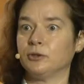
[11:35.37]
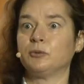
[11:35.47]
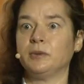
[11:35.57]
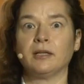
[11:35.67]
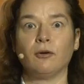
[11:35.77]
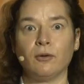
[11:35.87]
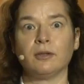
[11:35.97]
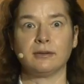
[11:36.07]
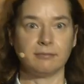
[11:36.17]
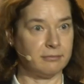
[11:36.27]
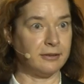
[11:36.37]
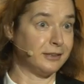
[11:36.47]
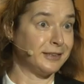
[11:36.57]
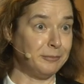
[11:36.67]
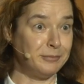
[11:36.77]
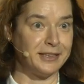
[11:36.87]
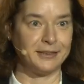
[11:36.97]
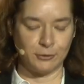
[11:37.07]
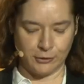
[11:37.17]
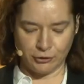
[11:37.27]
which we are all
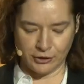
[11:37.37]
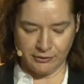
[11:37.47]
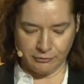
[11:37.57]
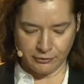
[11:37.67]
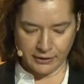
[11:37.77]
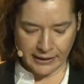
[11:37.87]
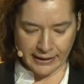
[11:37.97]
attempting to achieve.